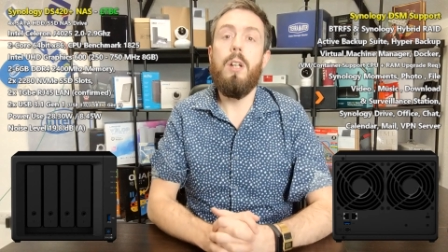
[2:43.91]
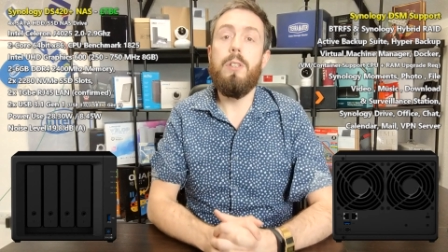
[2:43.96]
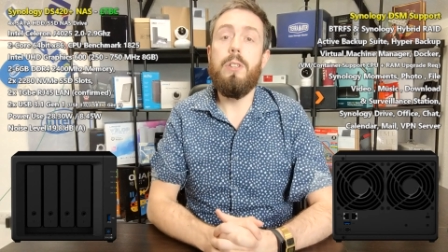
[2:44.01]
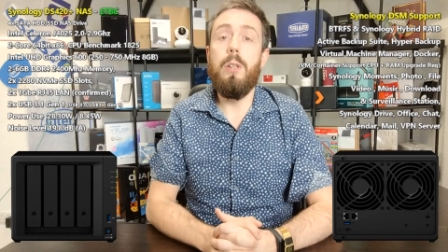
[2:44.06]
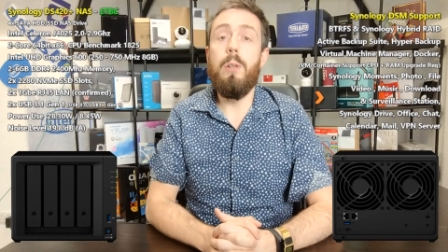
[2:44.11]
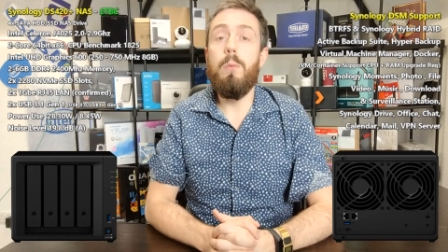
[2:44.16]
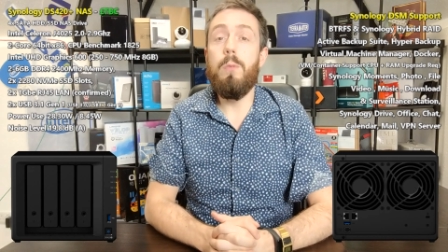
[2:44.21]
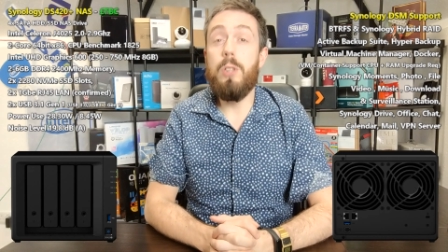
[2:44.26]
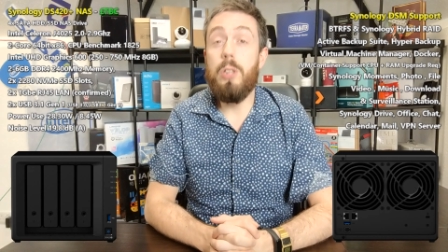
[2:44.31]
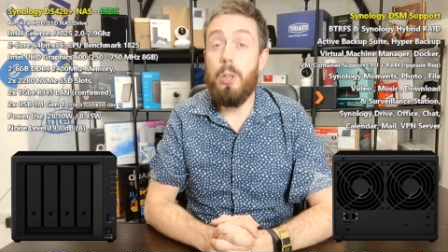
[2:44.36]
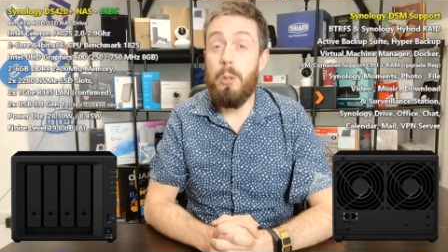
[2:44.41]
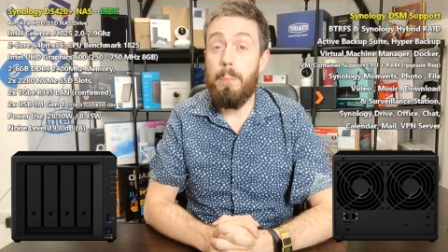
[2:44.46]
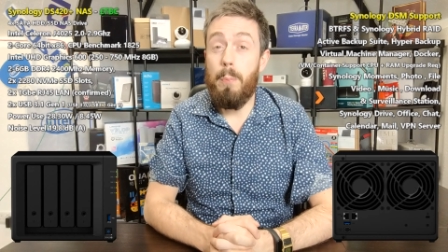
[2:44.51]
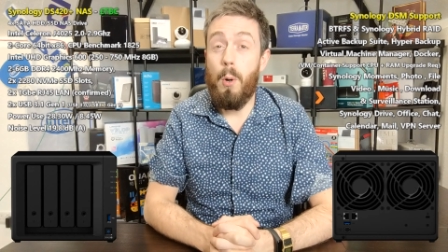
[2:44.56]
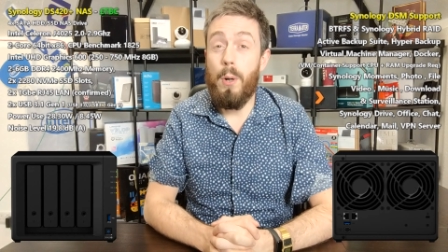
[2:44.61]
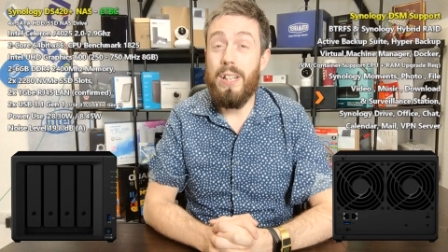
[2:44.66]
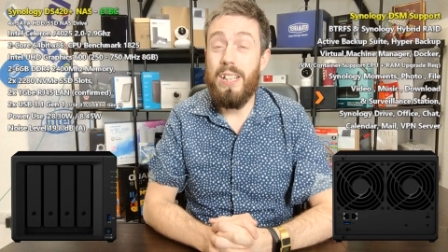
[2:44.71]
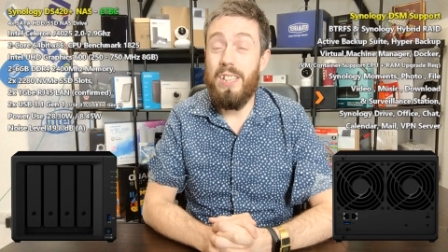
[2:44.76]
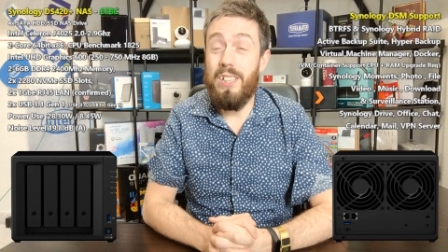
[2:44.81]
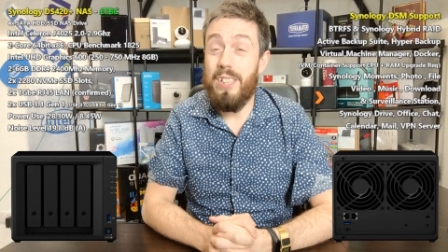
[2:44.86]
to two
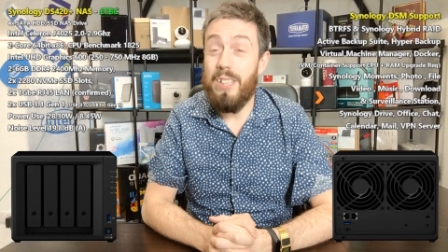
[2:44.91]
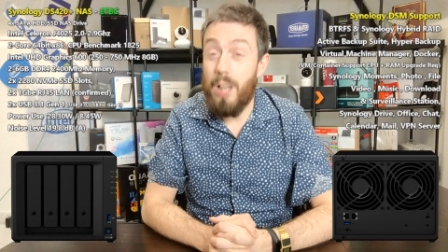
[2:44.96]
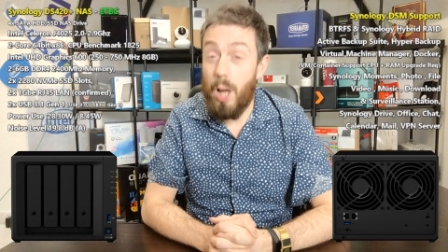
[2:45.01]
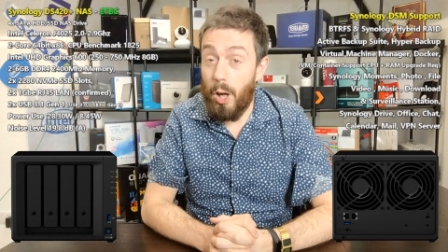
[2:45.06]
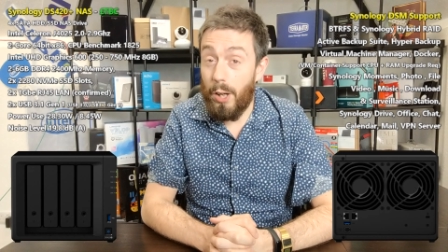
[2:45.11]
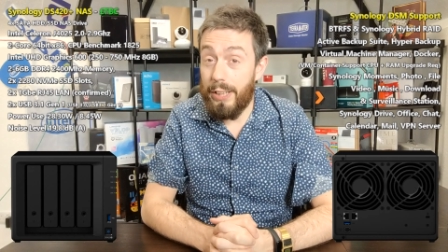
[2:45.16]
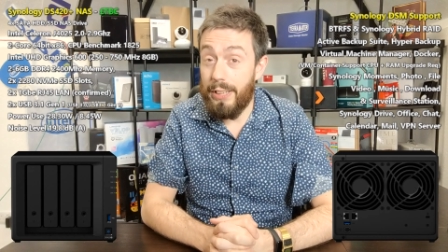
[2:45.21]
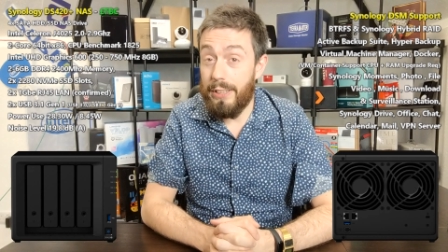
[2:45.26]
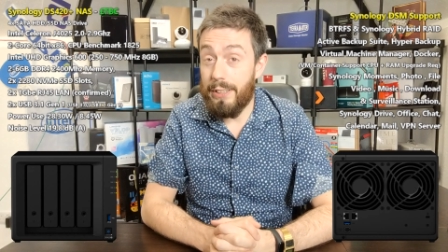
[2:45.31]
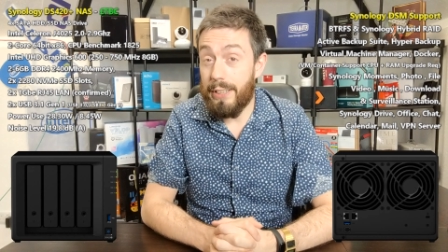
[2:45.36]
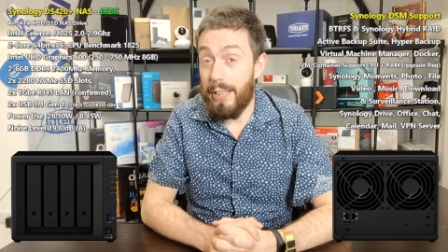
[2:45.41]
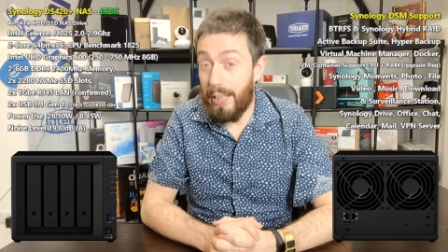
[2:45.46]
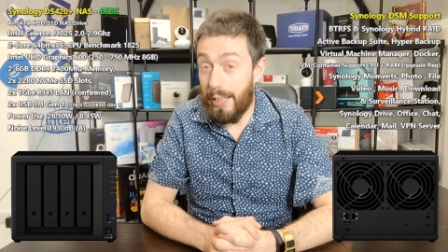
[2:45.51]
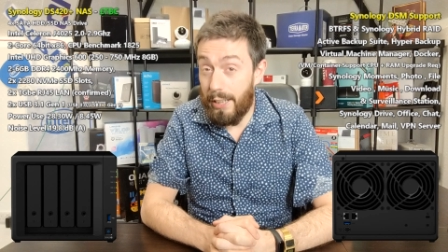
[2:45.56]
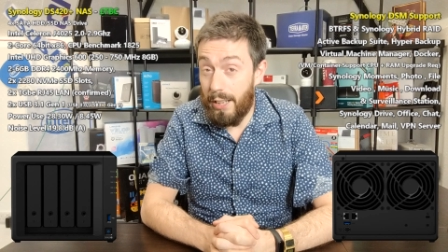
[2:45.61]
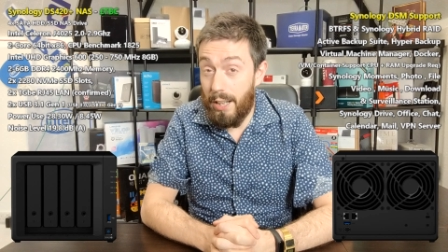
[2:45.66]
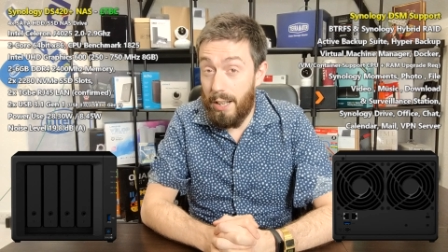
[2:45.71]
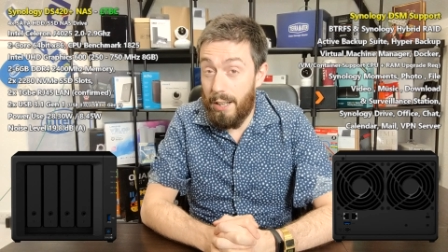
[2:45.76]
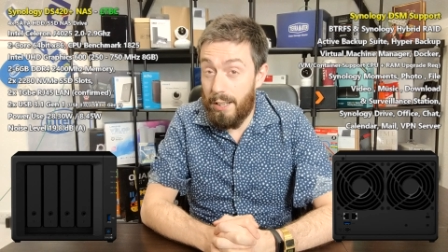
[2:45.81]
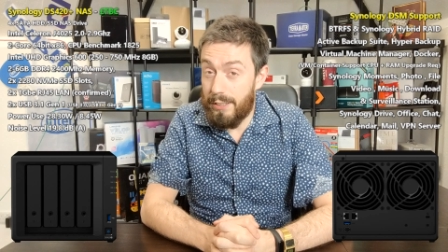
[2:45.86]
point nine
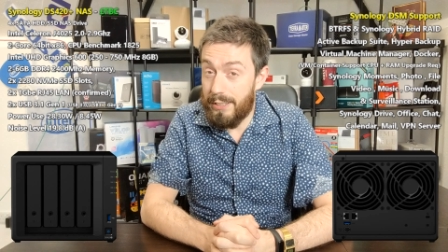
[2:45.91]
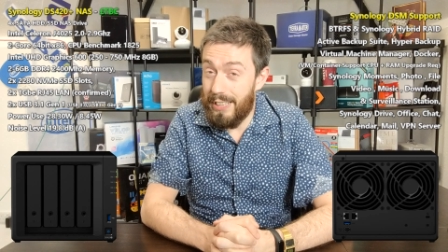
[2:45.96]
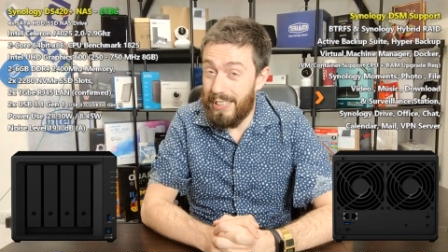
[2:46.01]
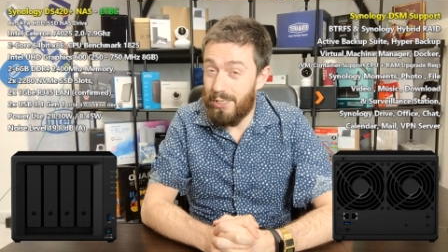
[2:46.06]
gigahertz.